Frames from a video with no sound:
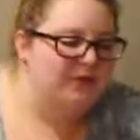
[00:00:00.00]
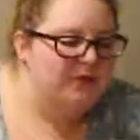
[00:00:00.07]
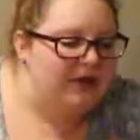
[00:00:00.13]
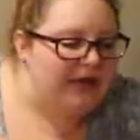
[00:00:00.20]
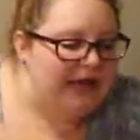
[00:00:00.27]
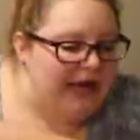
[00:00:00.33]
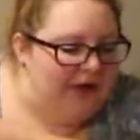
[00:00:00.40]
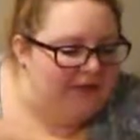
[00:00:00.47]
you
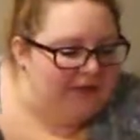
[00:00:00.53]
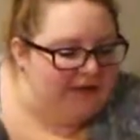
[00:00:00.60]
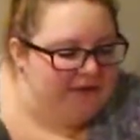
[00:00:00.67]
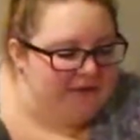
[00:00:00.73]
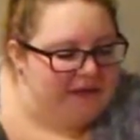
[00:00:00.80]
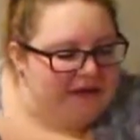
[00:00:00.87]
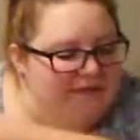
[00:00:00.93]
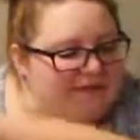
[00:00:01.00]
can count the
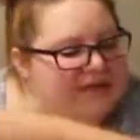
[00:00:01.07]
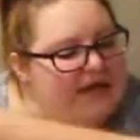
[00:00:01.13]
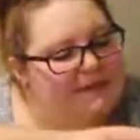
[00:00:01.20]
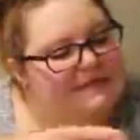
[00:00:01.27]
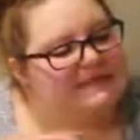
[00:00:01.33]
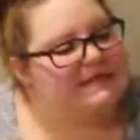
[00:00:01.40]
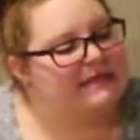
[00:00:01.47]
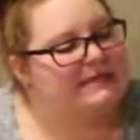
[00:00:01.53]
amount of
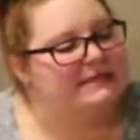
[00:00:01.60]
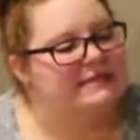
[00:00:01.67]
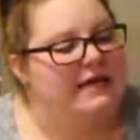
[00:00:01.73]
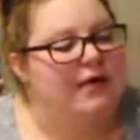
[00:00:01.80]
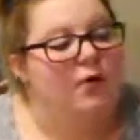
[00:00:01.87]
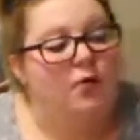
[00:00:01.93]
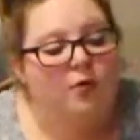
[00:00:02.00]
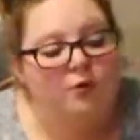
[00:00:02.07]
times that I say,
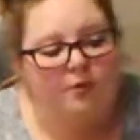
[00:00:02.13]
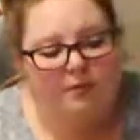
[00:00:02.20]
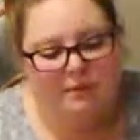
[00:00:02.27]
oh,